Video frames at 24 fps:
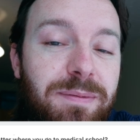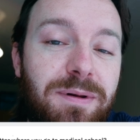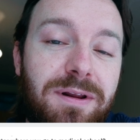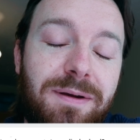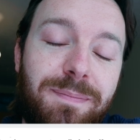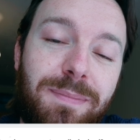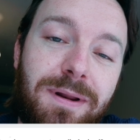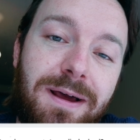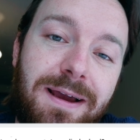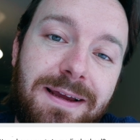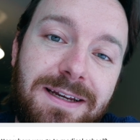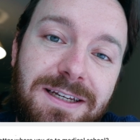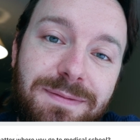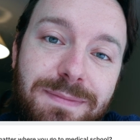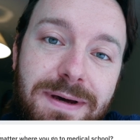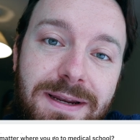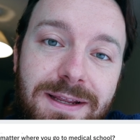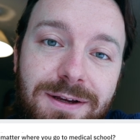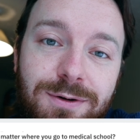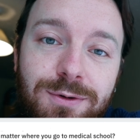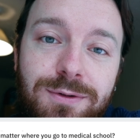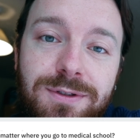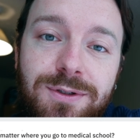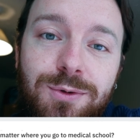people applying to
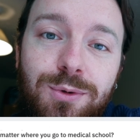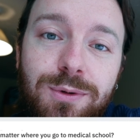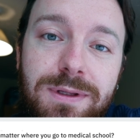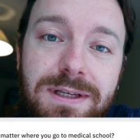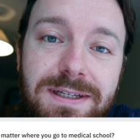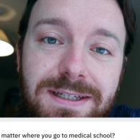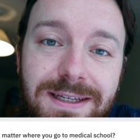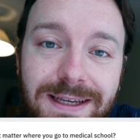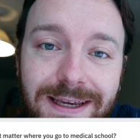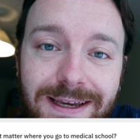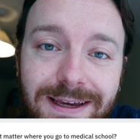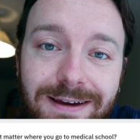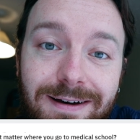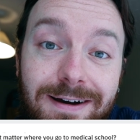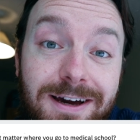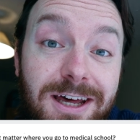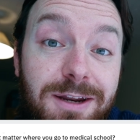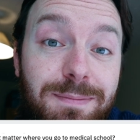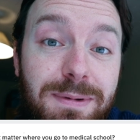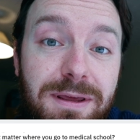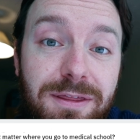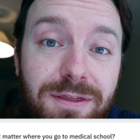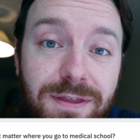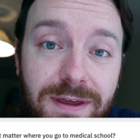medical school this year are
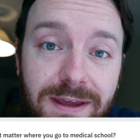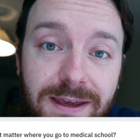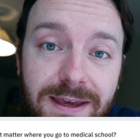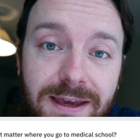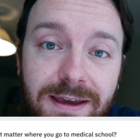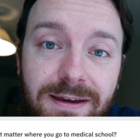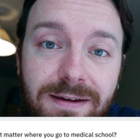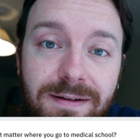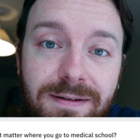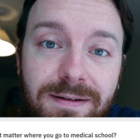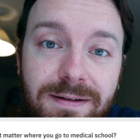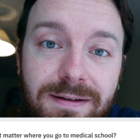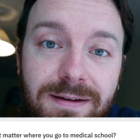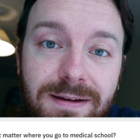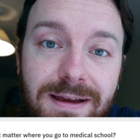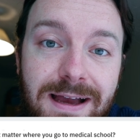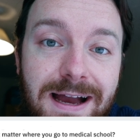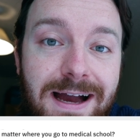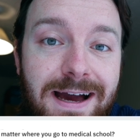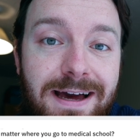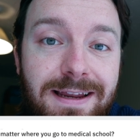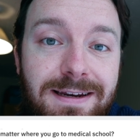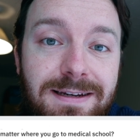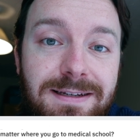going to be thinking,
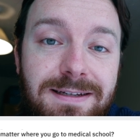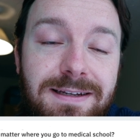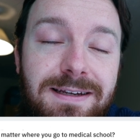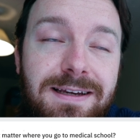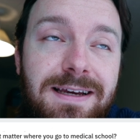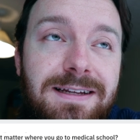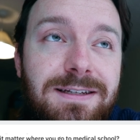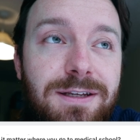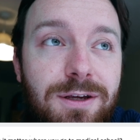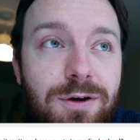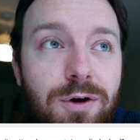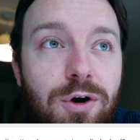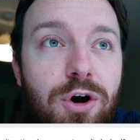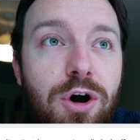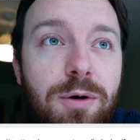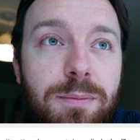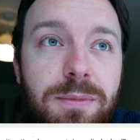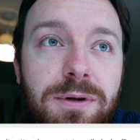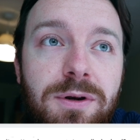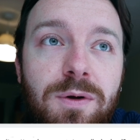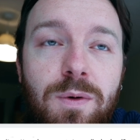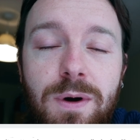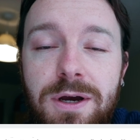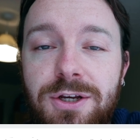and it's a
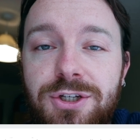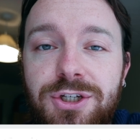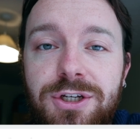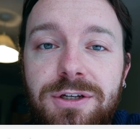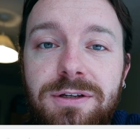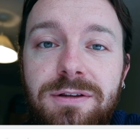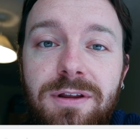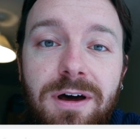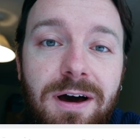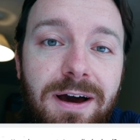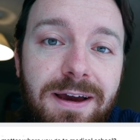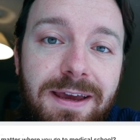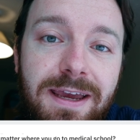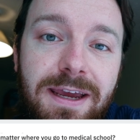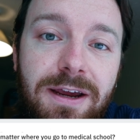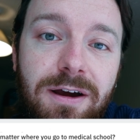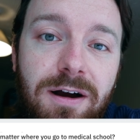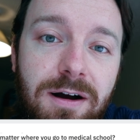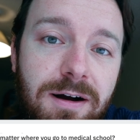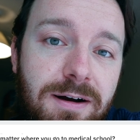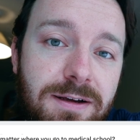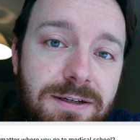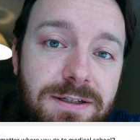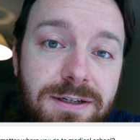common question that I hear
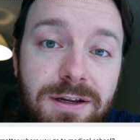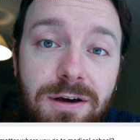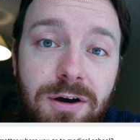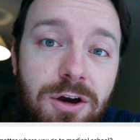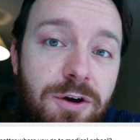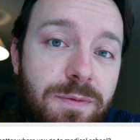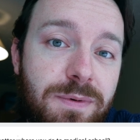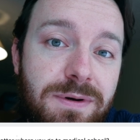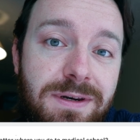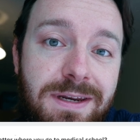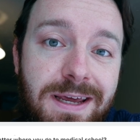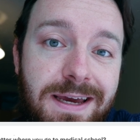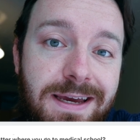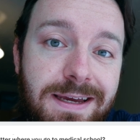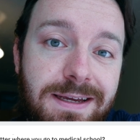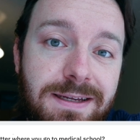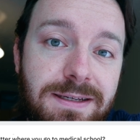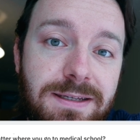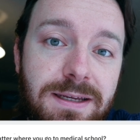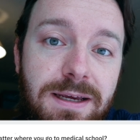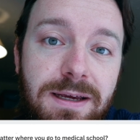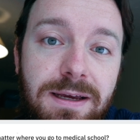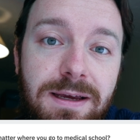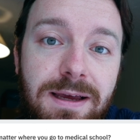asked at open
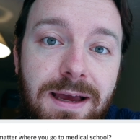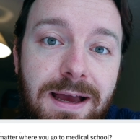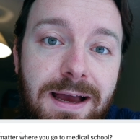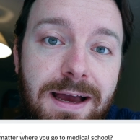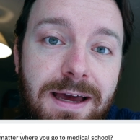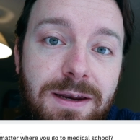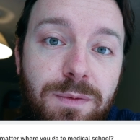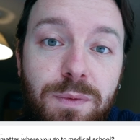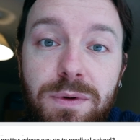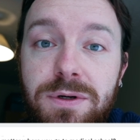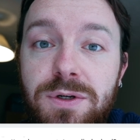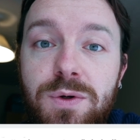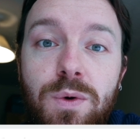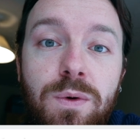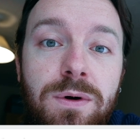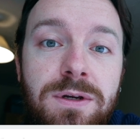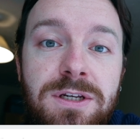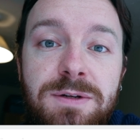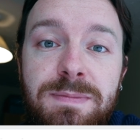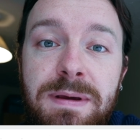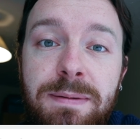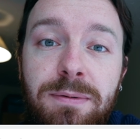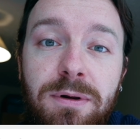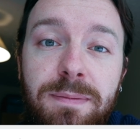days and when talking
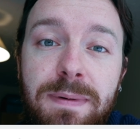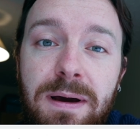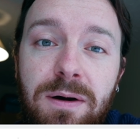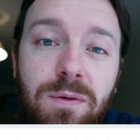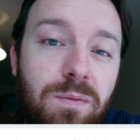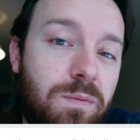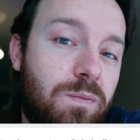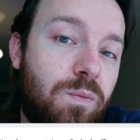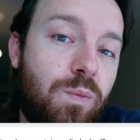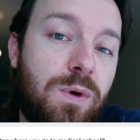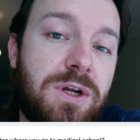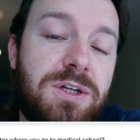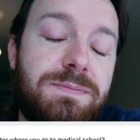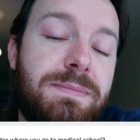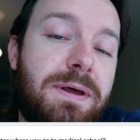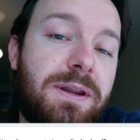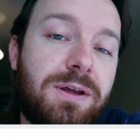to people about which